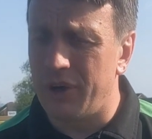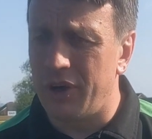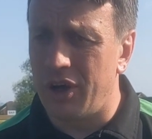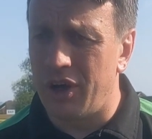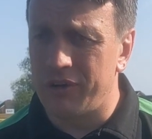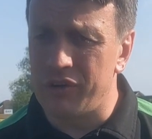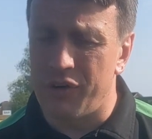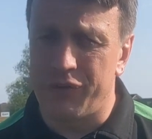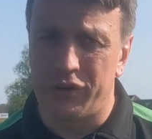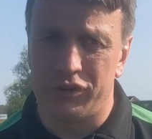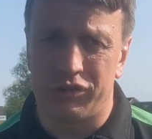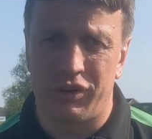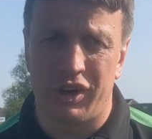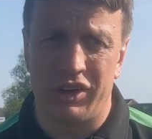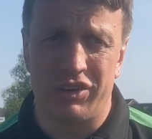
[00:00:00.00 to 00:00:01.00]
Got
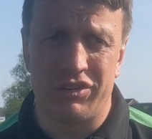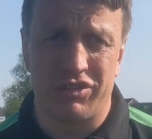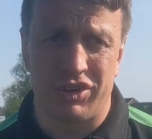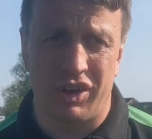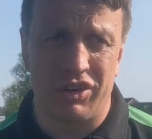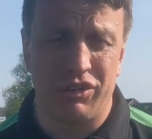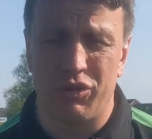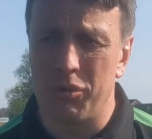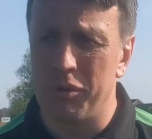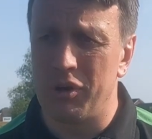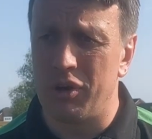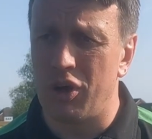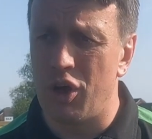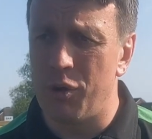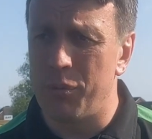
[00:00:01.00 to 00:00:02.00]
frustrated changing room
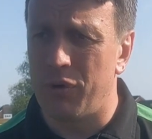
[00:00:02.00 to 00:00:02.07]
in there,